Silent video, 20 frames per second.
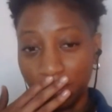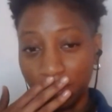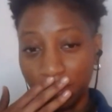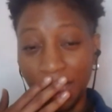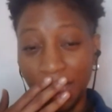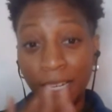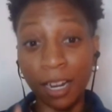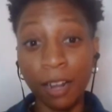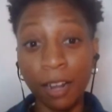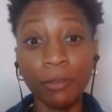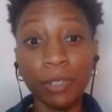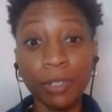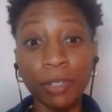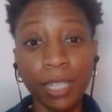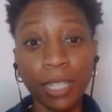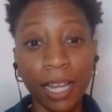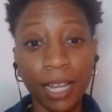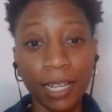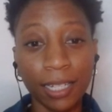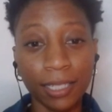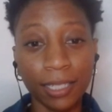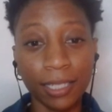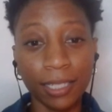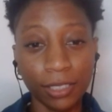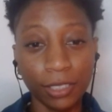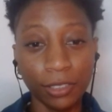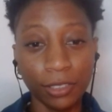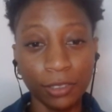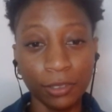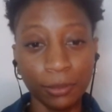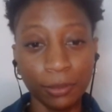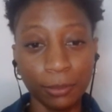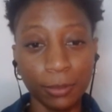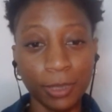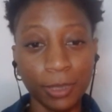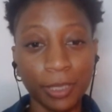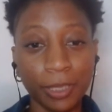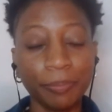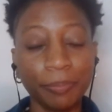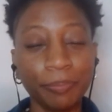and I realized, excuse me,
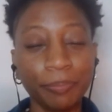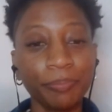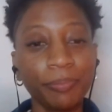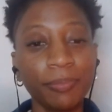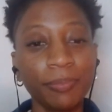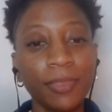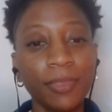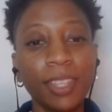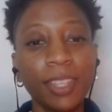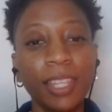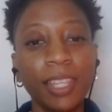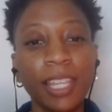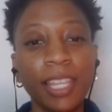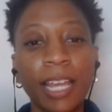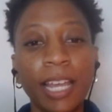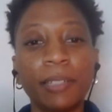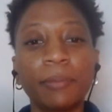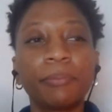that